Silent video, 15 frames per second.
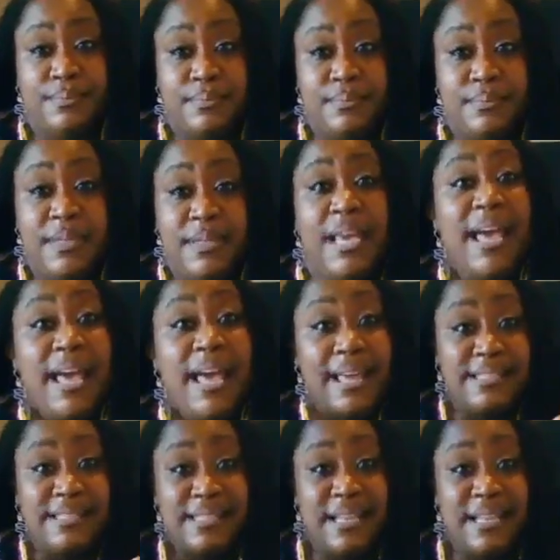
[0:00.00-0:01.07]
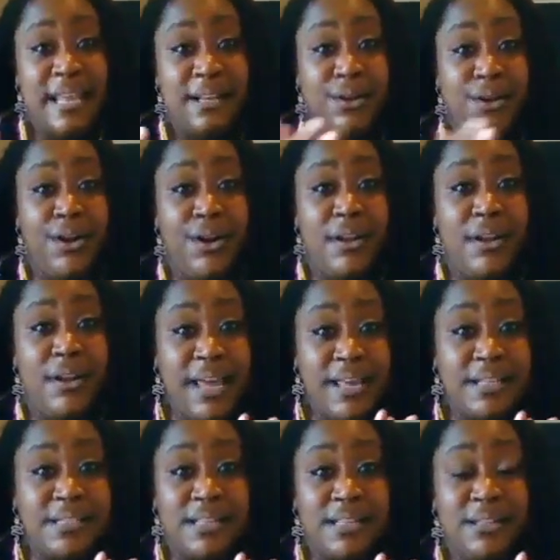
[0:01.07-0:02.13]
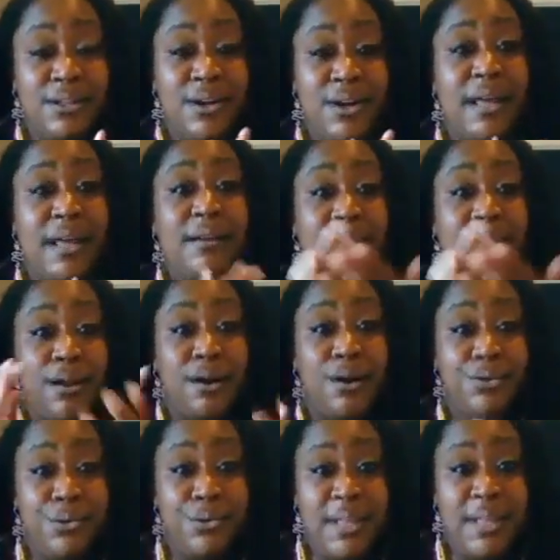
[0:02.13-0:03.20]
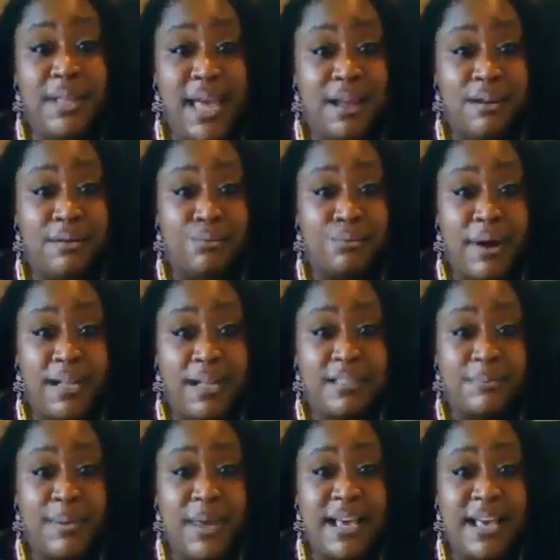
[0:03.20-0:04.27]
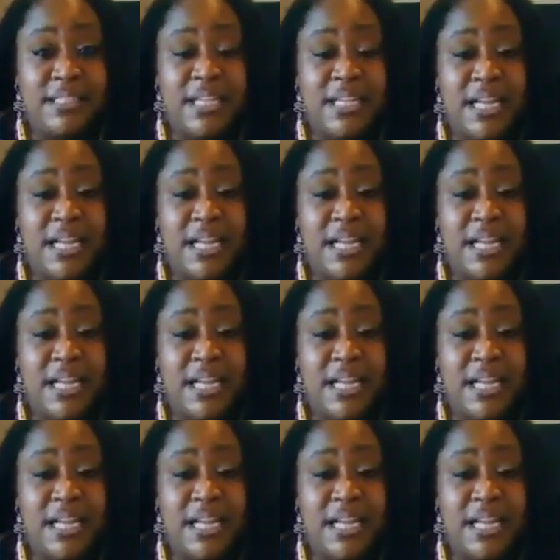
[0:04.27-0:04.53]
Yes, and learn, and go through that rites of passage.